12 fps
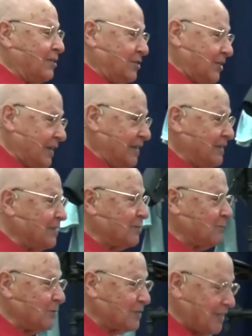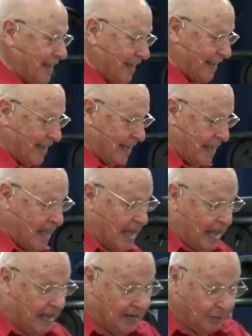Jesus was there
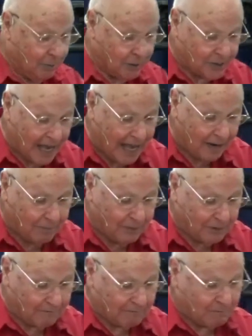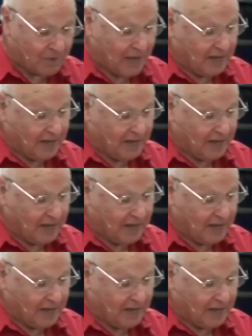and he was helping.